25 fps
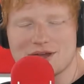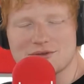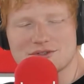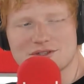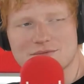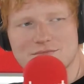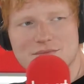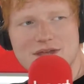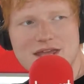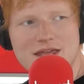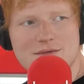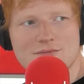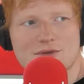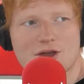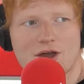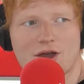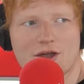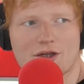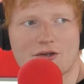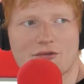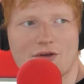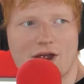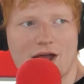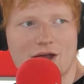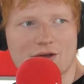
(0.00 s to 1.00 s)
There was a meme
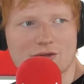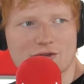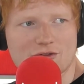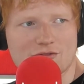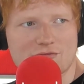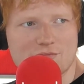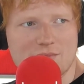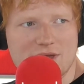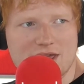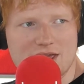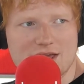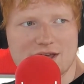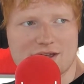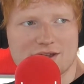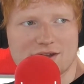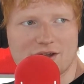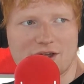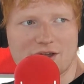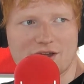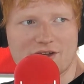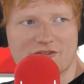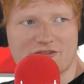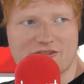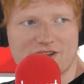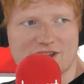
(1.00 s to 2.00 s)
going around of me at
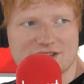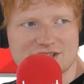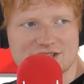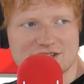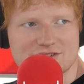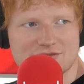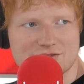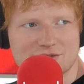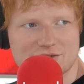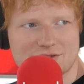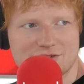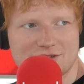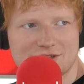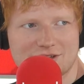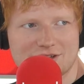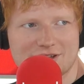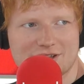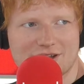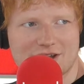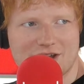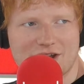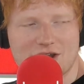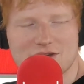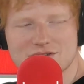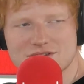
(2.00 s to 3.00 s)
like a festival.
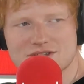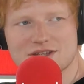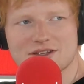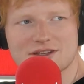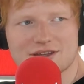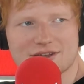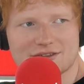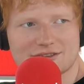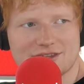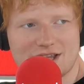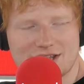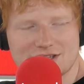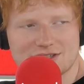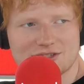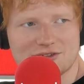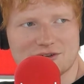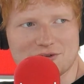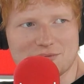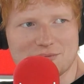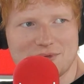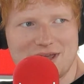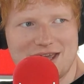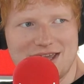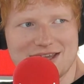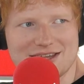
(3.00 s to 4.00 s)
And I was like, that's
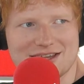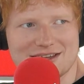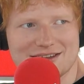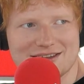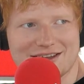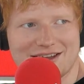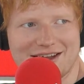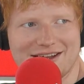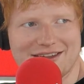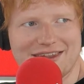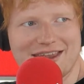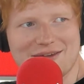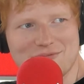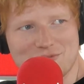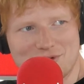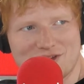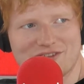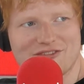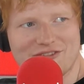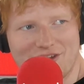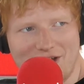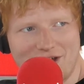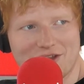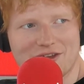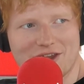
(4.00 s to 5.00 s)
not me. And then
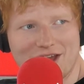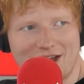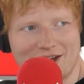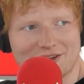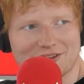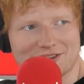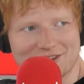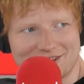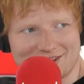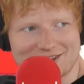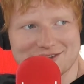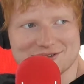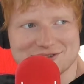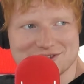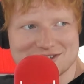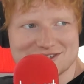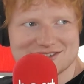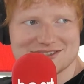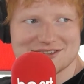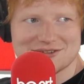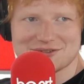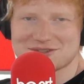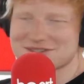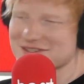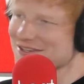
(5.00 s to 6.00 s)
we found out that it
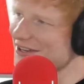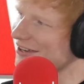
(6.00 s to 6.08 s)
was